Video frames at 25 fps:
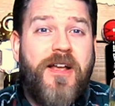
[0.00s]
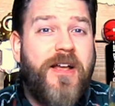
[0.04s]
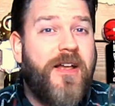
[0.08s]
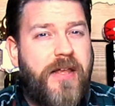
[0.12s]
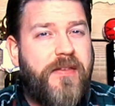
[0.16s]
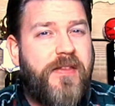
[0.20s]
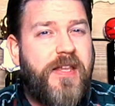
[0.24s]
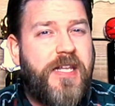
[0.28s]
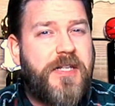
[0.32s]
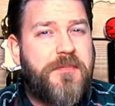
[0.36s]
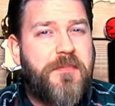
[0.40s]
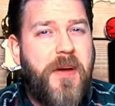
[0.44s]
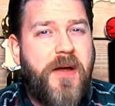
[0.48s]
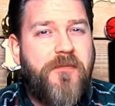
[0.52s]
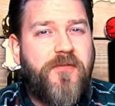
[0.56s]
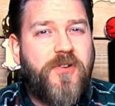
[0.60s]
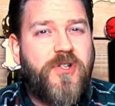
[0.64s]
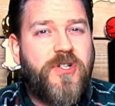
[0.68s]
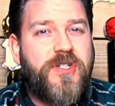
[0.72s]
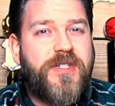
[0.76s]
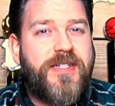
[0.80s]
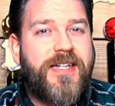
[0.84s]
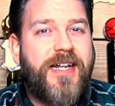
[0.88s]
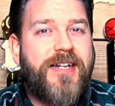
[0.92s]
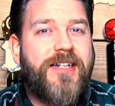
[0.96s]
These
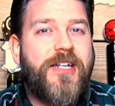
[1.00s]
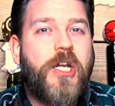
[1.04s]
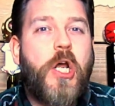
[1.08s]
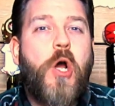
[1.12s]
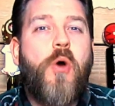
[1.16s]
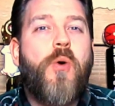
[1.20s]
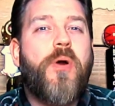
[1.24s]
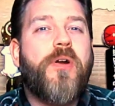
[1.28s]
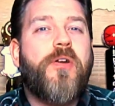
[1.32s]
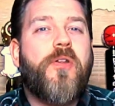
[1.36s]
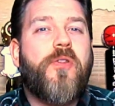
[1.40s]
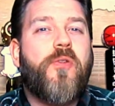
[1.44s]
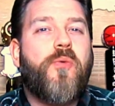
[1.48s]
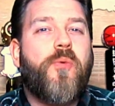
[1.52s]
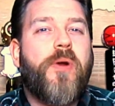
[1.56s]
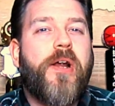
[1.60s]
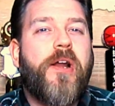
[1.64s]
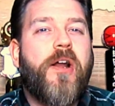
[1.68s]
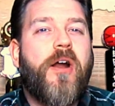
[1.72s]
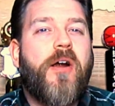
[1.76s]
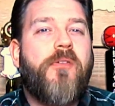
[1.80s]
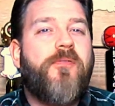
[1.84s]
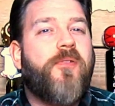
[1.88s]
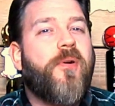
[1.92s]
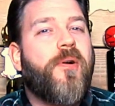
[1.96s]
beverages tend to go under the
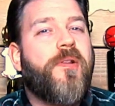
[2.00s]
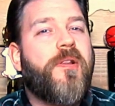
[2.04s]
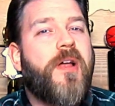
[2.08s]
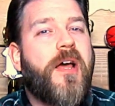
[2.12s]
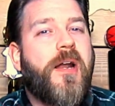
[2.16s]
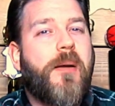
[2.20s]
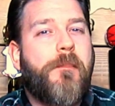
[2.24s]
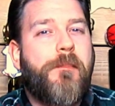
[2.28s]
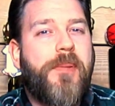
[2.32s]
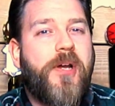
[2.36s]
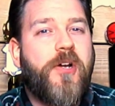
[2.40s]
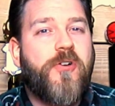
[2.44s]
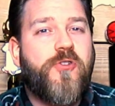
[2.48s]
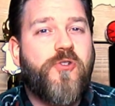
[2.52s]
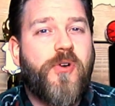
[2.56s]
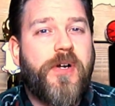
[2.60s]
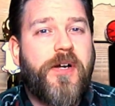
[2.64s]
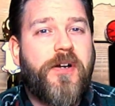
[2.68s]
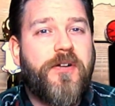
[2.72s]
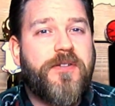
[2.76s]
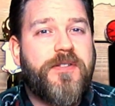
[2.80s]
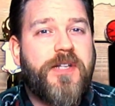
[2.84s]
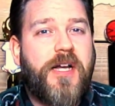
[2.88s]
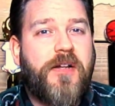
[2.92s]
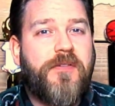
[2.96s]
radar for a lot of beer
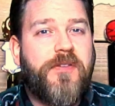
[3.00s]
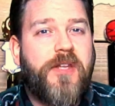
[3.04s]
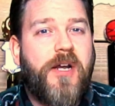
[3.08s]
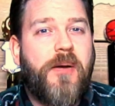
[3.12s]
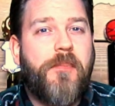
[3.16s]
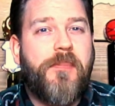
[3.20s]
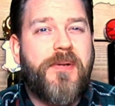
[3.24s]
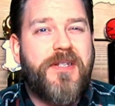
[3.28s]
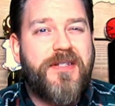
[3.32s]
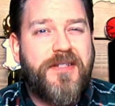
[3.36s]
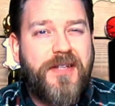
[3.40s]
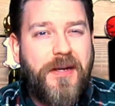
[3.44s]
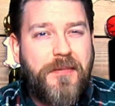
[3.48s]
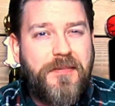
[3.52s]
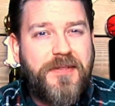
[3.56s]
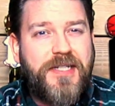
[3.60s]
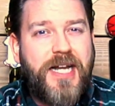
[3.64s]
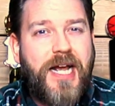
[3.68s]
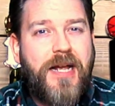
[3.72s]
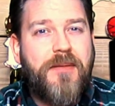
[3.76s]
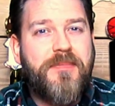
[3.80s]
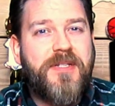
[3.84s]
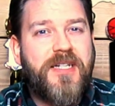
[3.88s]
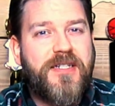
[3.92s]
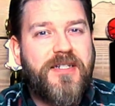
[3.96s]
drinkers out there, but
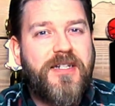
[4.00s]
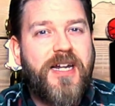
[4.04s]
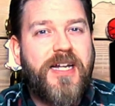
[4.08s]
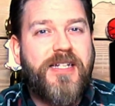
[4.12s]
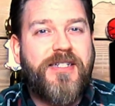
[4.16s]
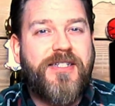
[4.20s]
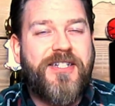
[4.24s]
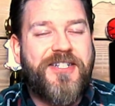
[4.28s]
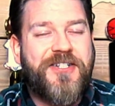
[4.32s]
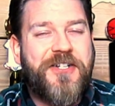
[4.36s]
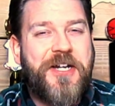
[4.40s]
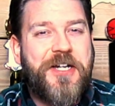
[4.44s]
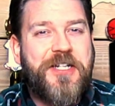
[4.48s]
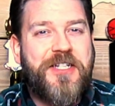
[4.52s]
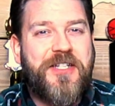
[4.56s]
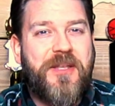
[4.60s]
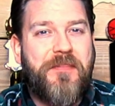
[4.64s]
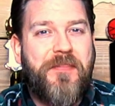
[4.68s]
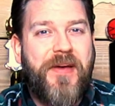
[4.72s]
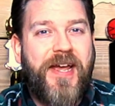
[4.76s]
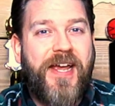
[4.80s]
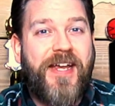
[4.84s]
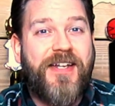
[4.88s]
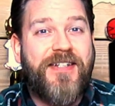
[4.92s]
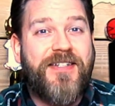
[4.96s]
sometimes it's nice to change the
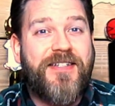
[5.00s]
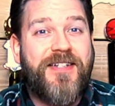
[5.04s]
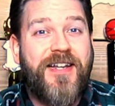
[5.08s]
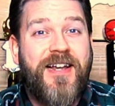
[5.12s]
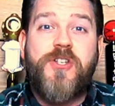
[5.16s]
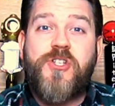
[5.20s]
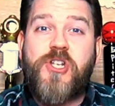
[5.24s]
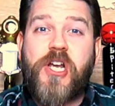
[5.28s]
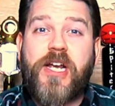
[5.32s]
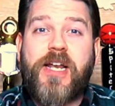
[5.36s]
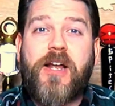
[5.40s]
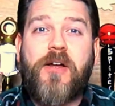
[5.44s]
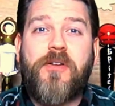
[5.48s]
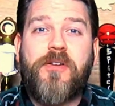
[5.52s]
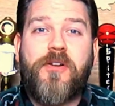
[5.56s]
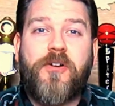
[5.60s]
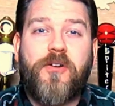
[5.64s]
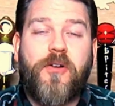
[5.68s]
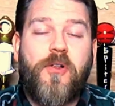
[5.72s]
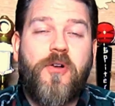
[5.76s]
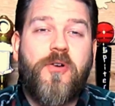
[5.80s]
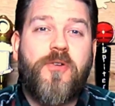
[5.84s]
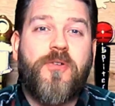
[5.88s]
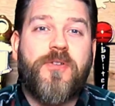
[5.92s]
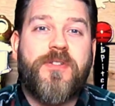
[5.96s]
pace. Check out your
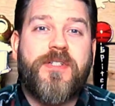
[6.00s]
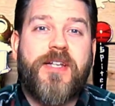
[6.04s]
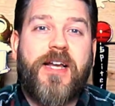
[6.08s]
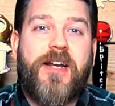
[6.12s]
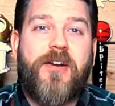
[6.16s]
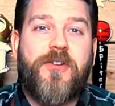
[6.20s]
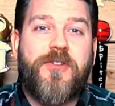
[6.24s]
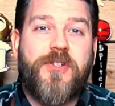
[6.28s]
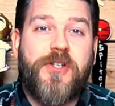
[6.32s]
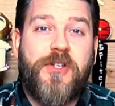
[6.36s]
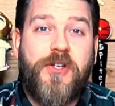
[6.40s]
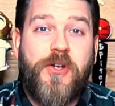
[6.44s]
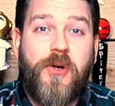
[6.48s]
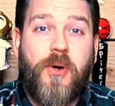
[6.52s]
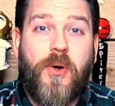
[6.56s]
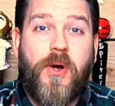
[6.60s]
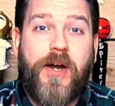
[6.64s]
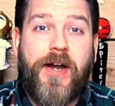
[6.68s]
local ciders in your